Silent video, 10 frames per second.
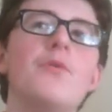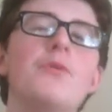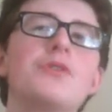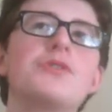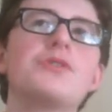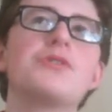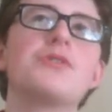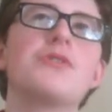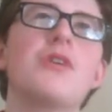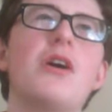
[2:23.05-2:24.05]
which
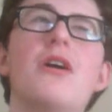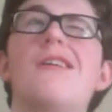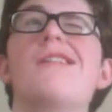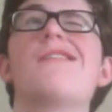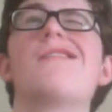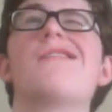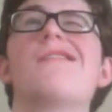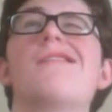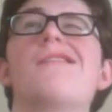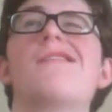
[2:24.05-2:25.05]

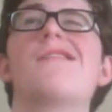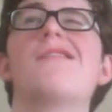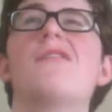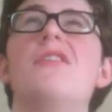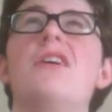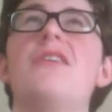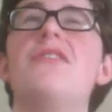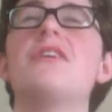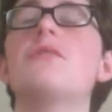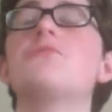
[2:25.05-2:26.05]
I
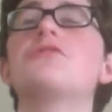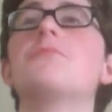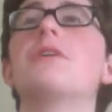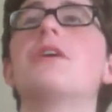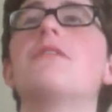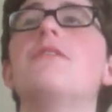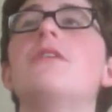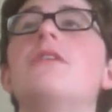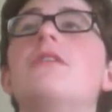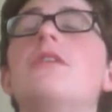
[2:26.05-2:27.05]
think it was something like
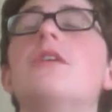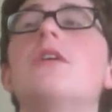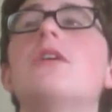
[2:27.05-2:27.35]
the